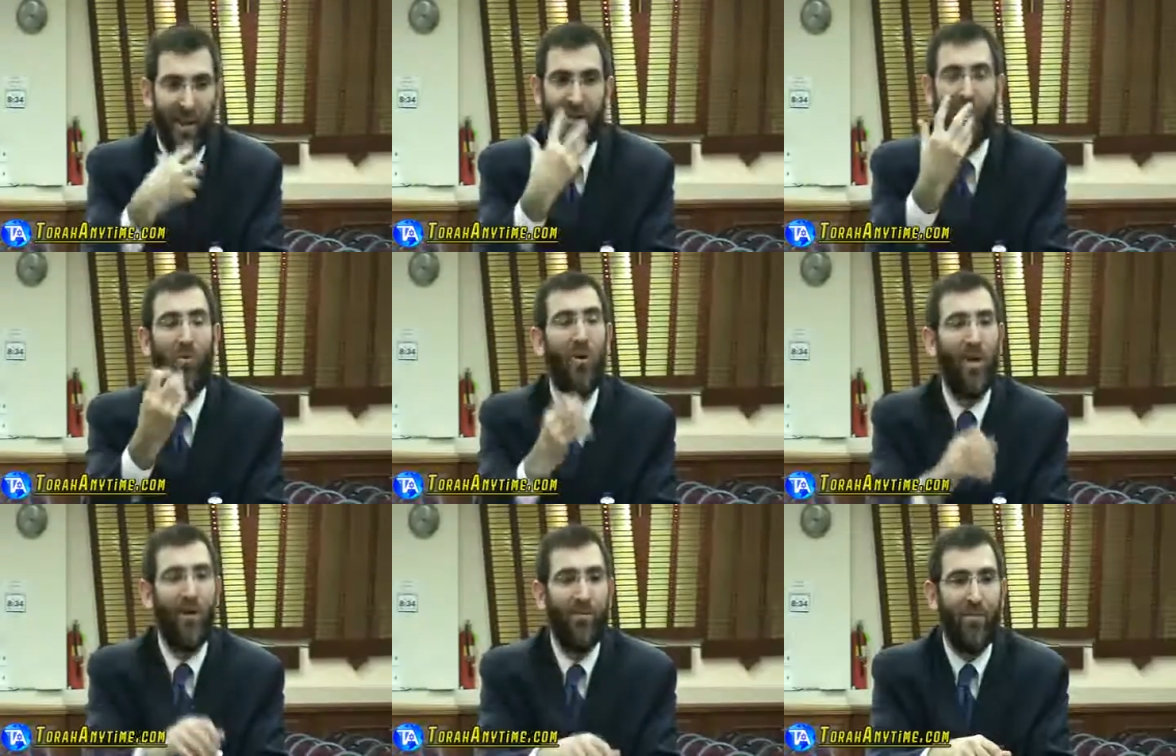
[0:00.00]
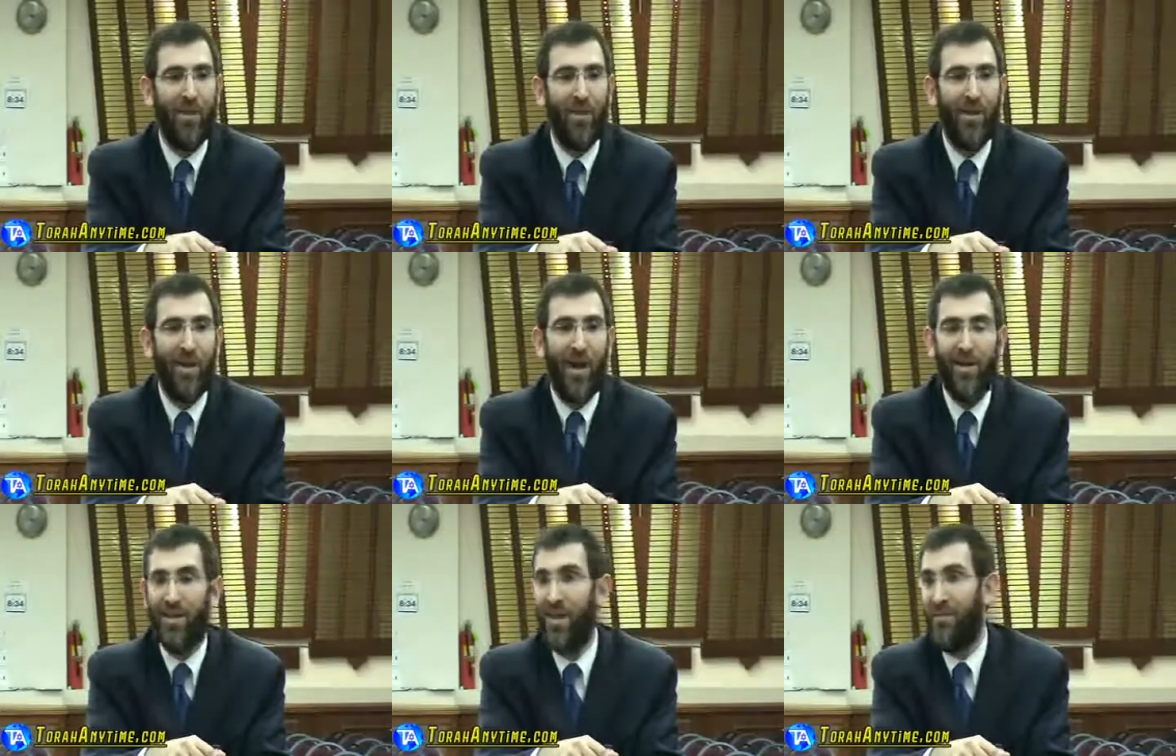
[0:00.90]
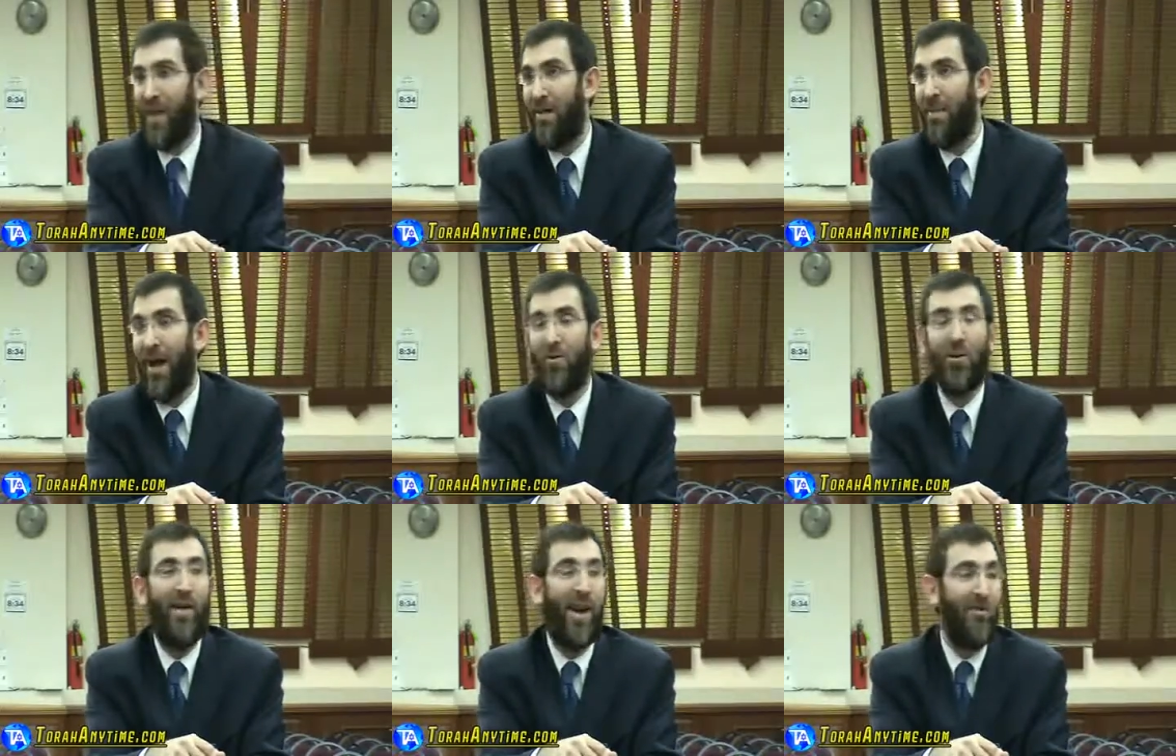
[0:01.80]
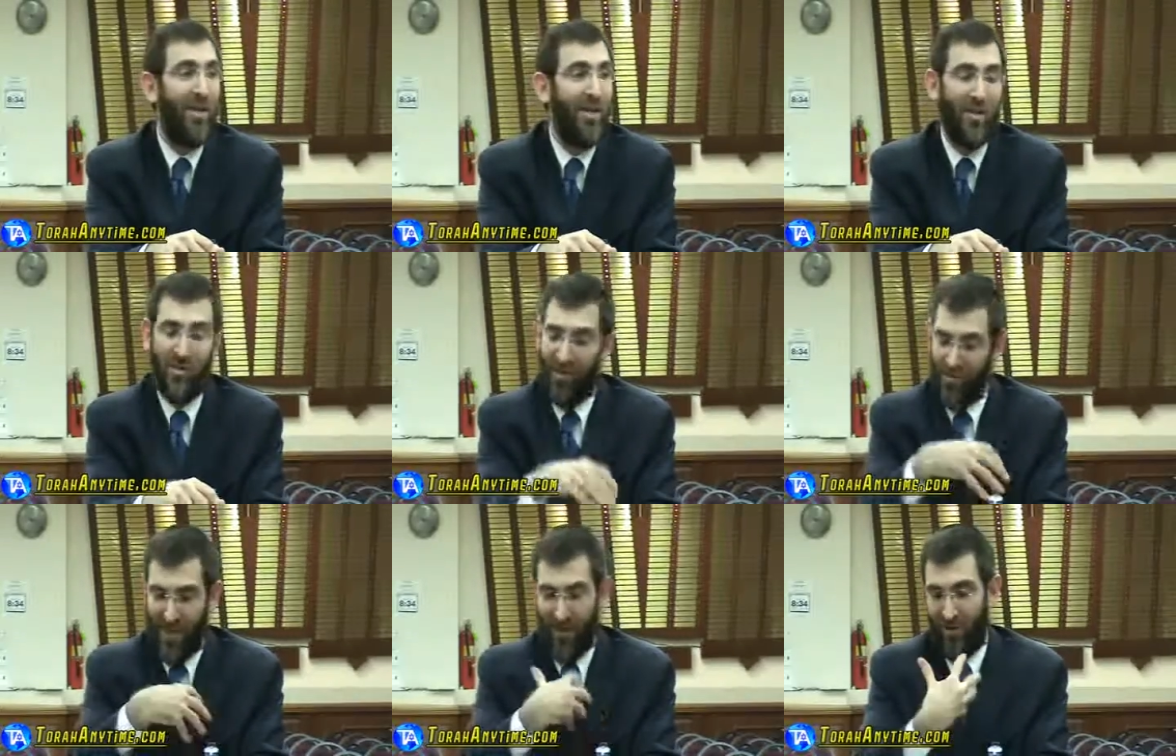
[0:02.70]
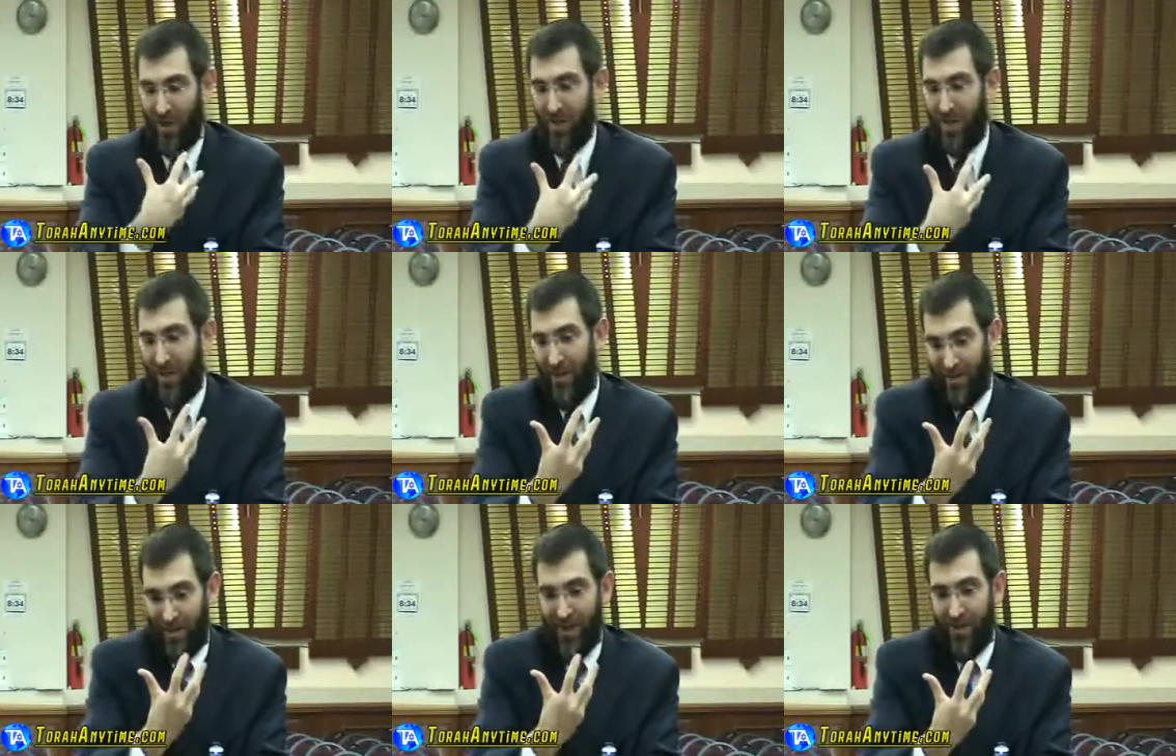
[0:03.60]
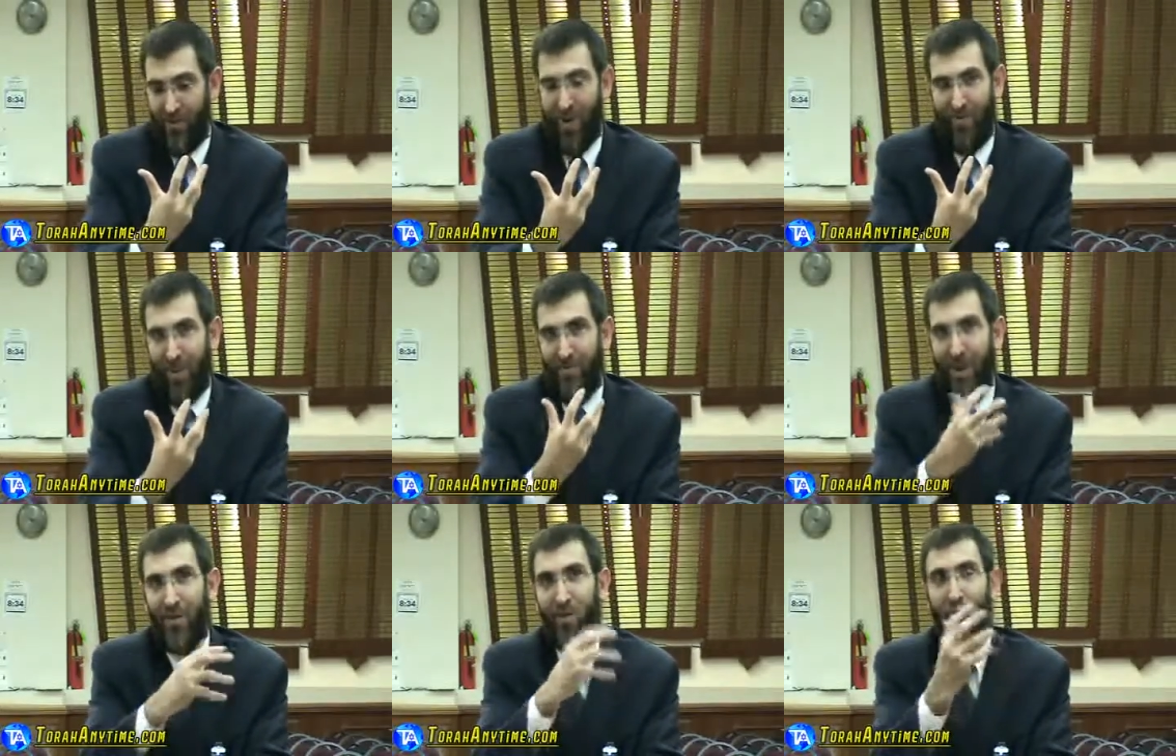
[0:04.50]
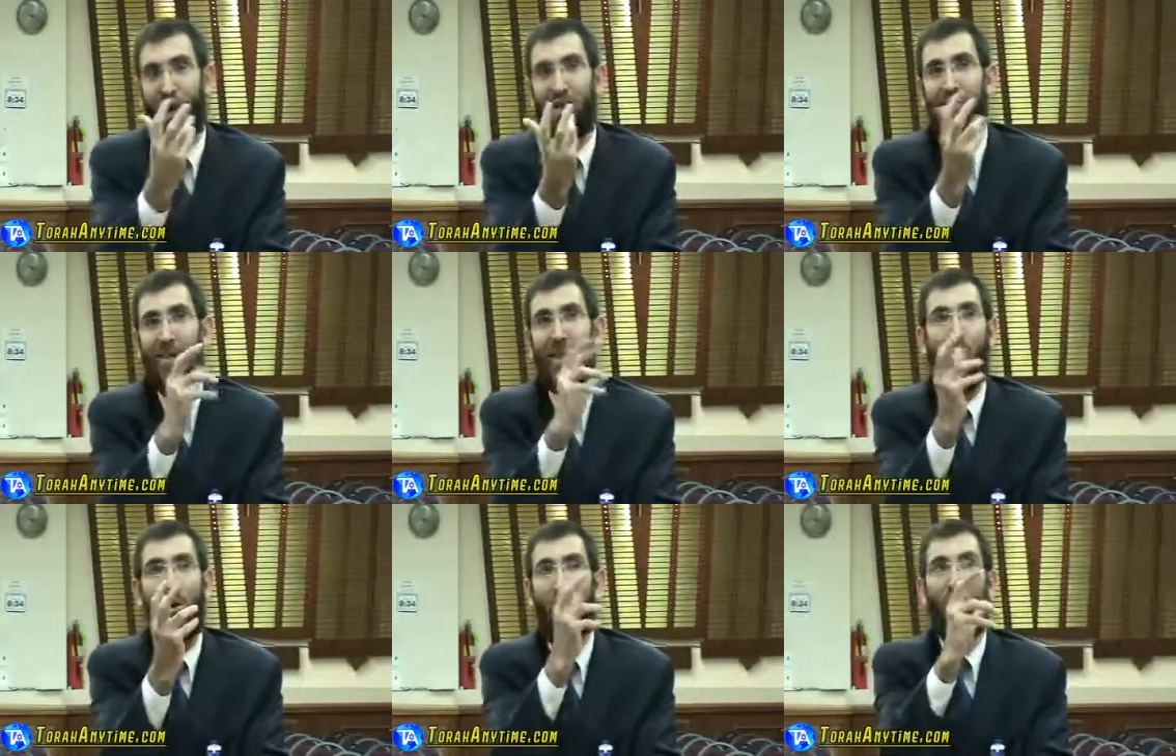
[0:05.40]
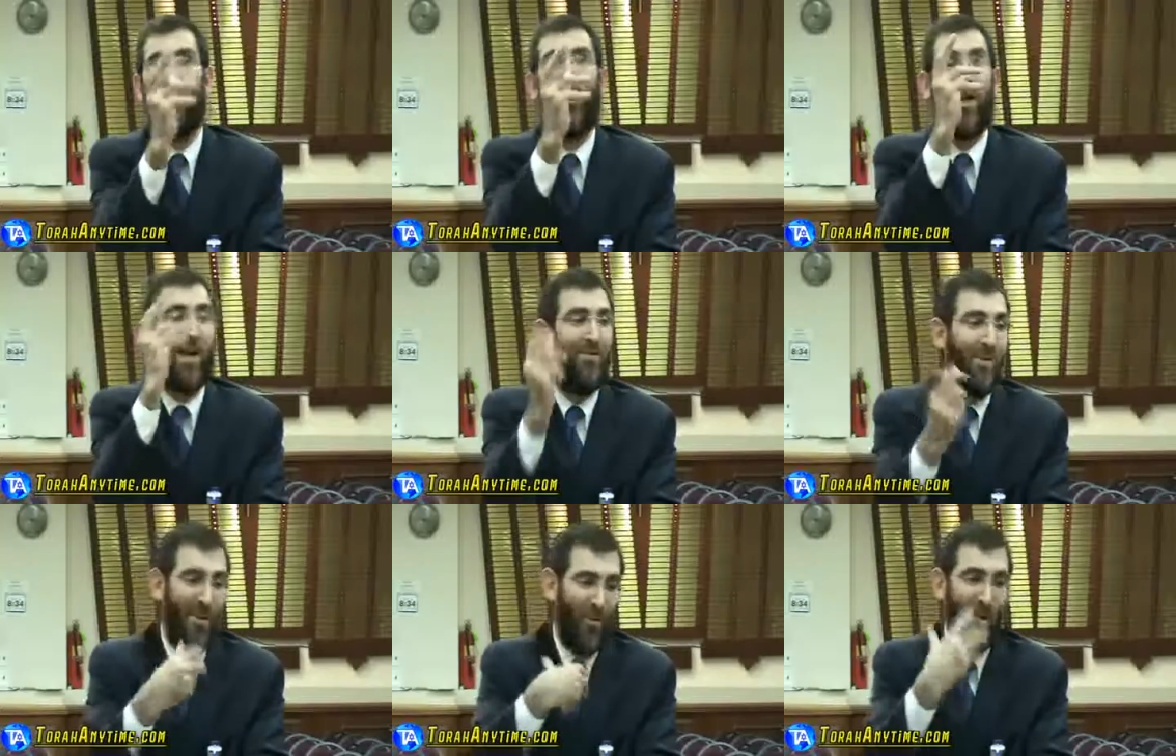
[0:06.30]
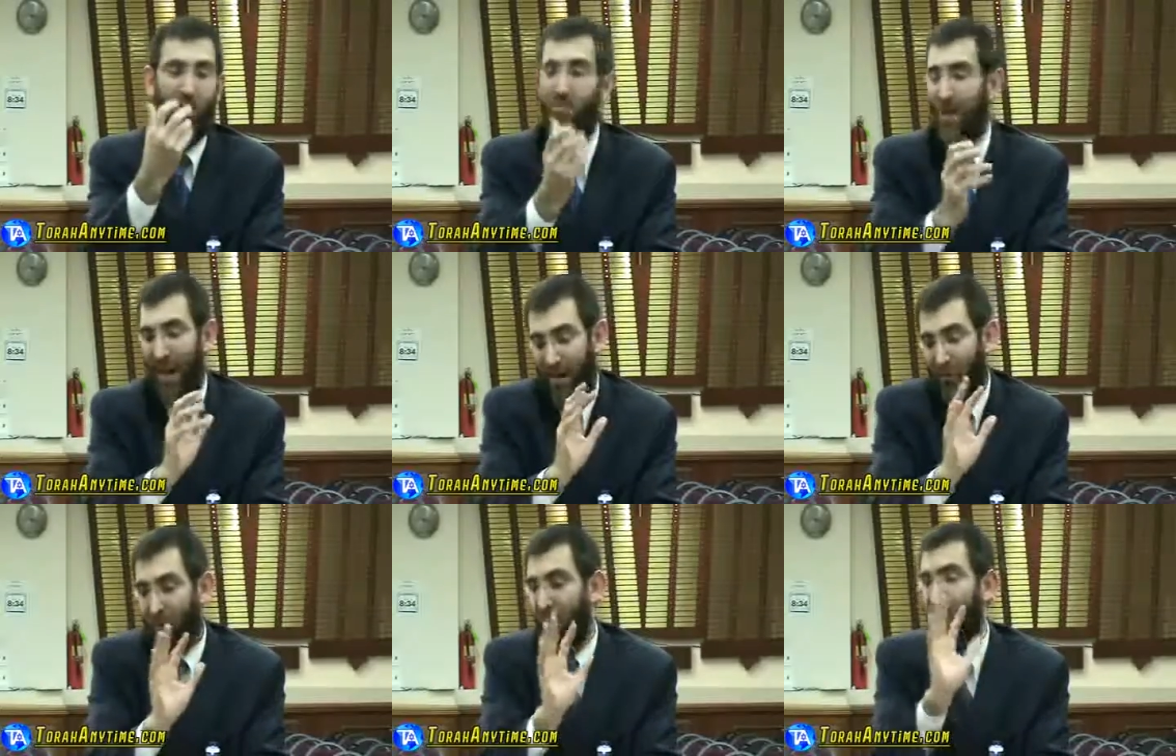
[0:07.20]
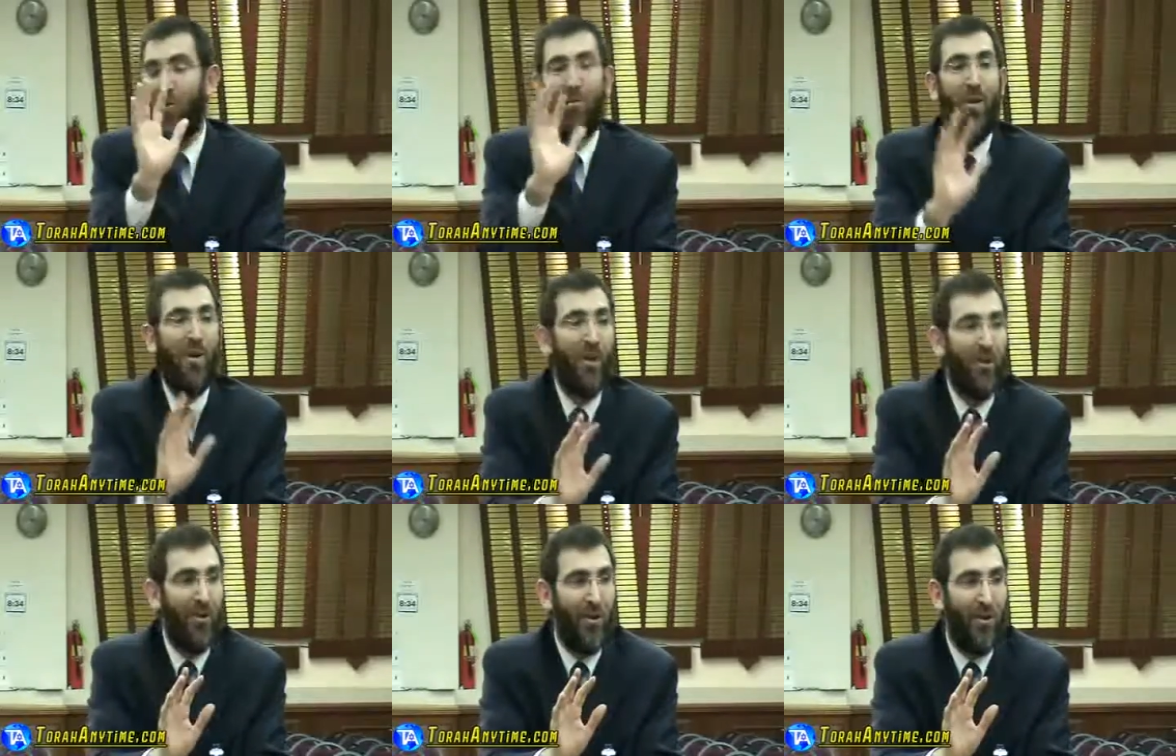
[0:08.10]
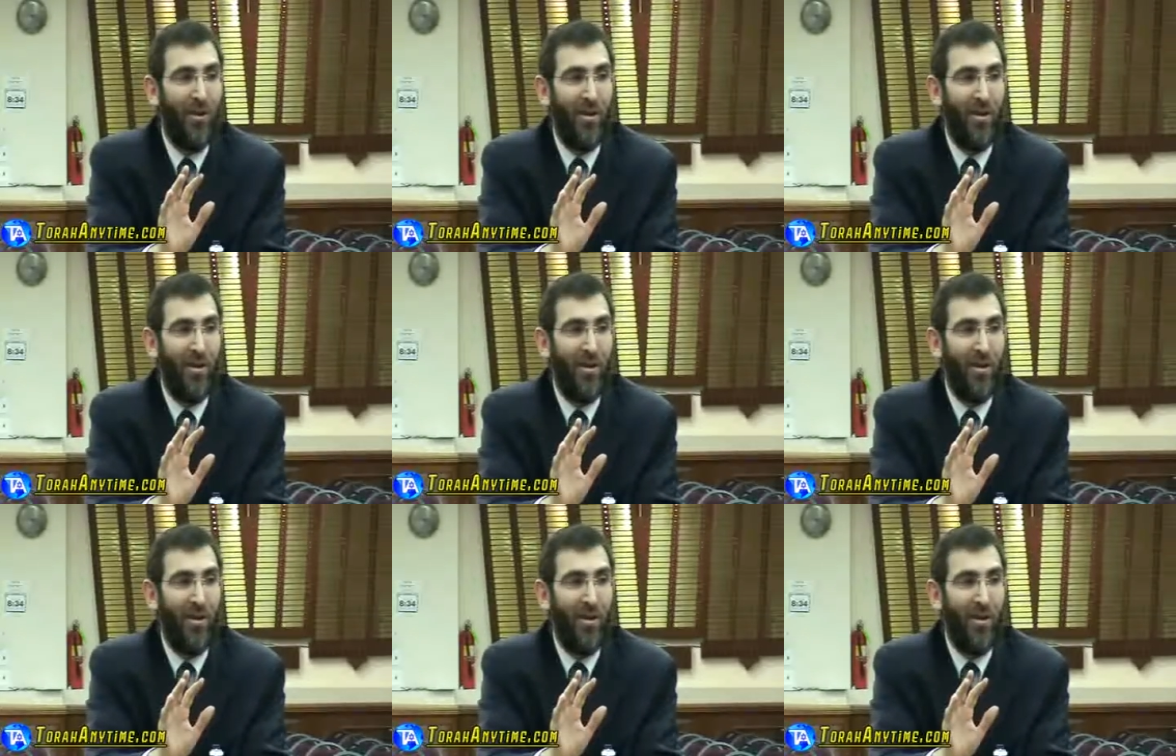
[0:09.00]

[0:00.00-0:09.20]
I know who I am. at the same time, I don't have arrogance, because if there's arrogance, then you have, then by your trying to take away from who I am, will hurt me. I don't feel hurt by your remark either.